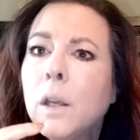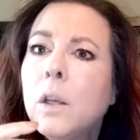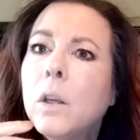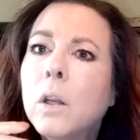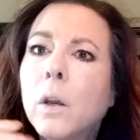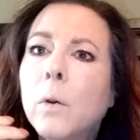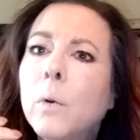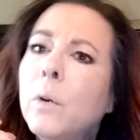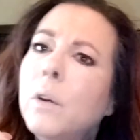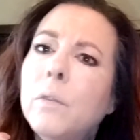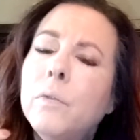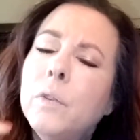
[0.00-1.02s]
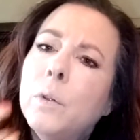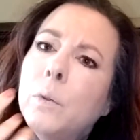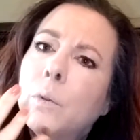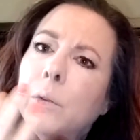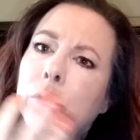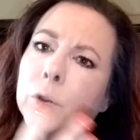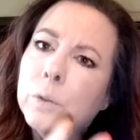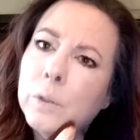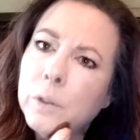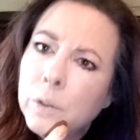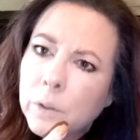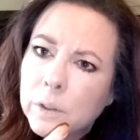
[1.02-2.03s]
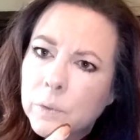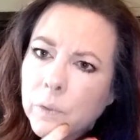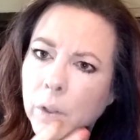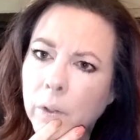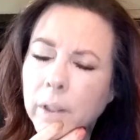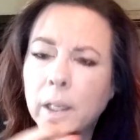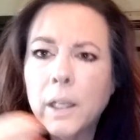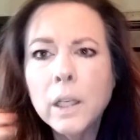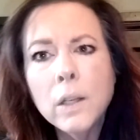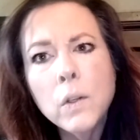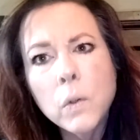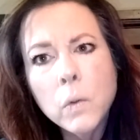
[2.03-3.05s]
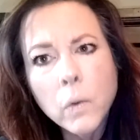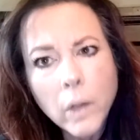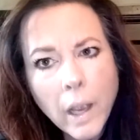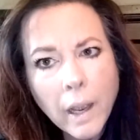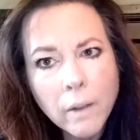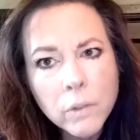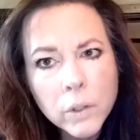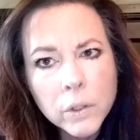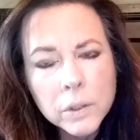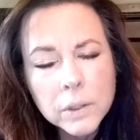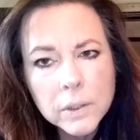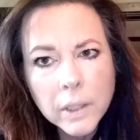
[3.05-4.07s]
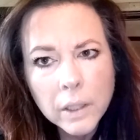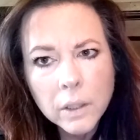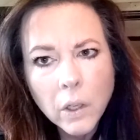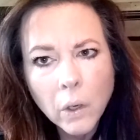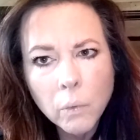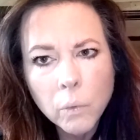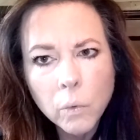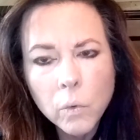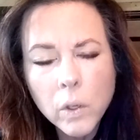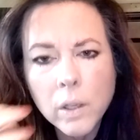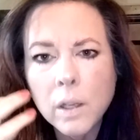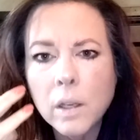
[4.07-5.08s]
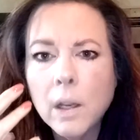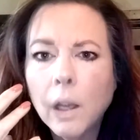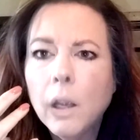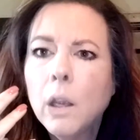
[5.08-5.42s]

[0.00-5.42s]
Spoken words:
If you're doing your exfoliating, you have a good skincare routine,